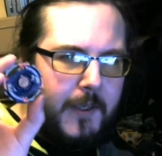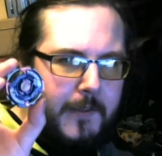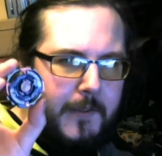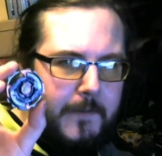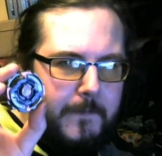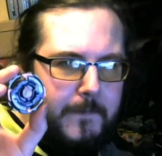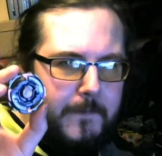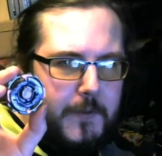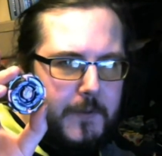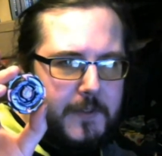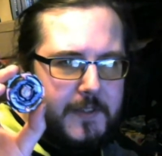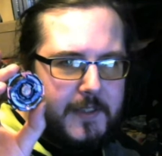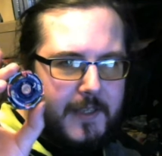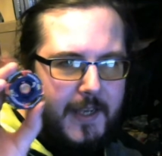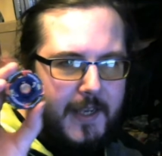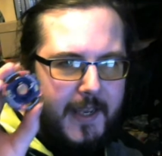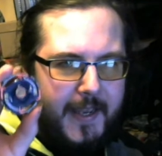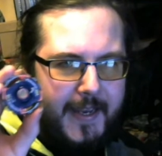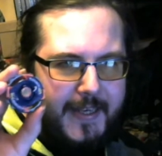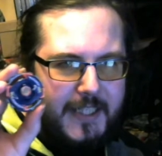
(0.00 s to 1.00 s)
first
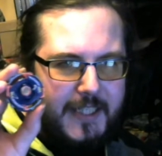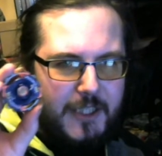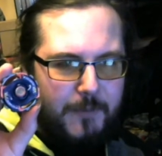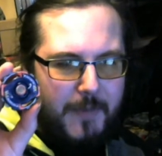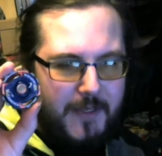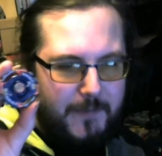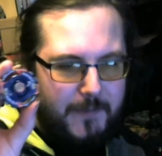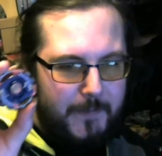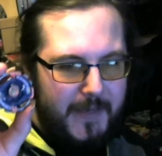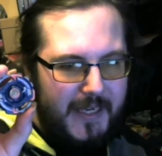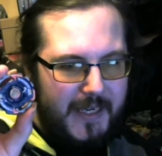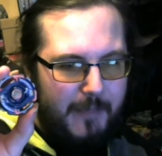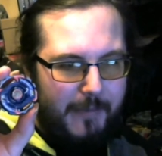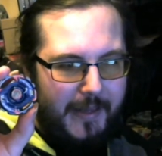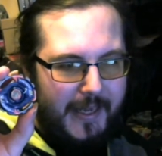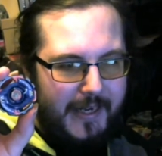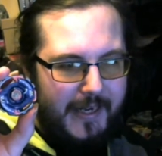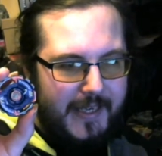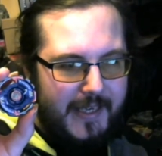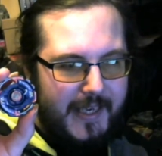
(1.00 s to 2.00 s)
HMS
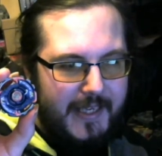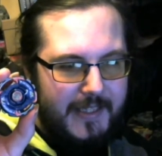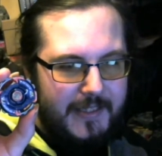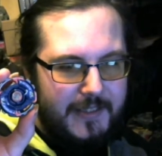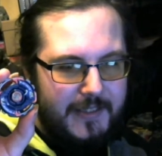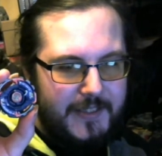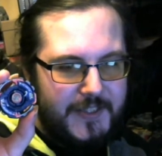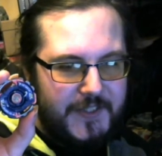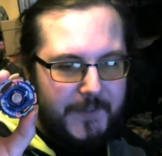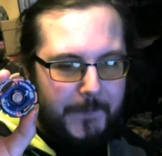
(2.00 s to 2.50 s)
Beyblade, and